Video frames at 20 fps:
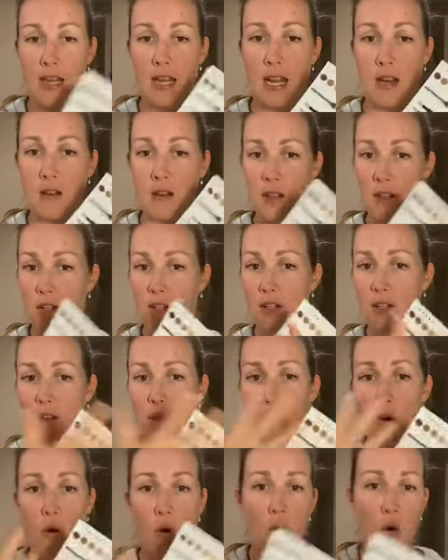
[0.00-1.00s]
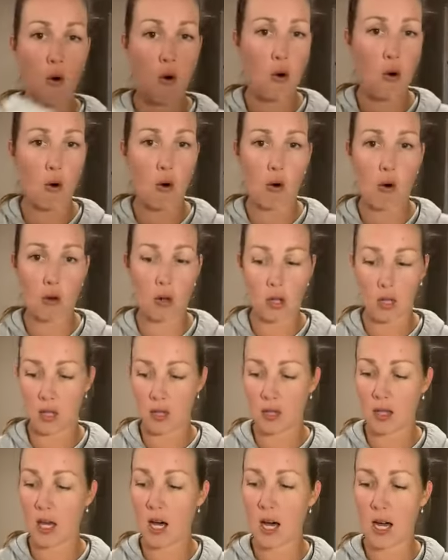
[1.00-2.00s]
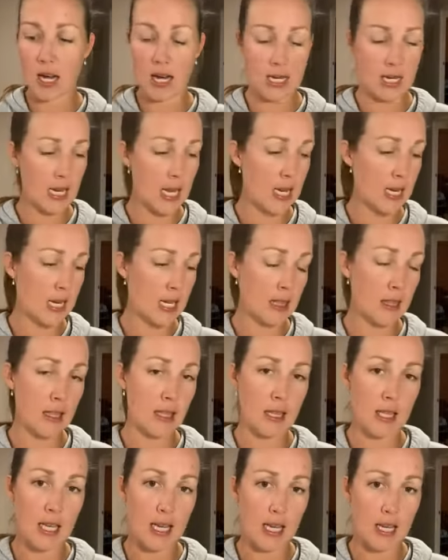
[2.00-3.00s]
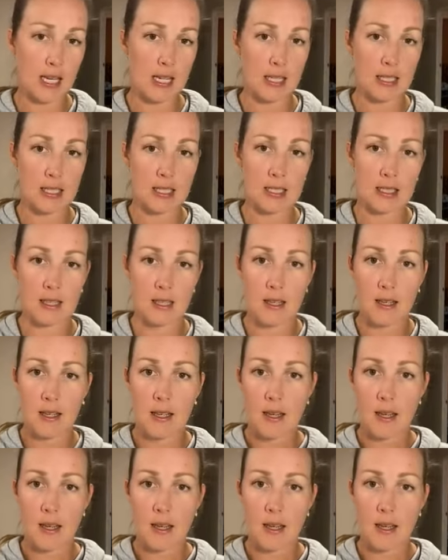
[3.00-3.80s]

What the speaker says: Now, there's a whole line, and in the latest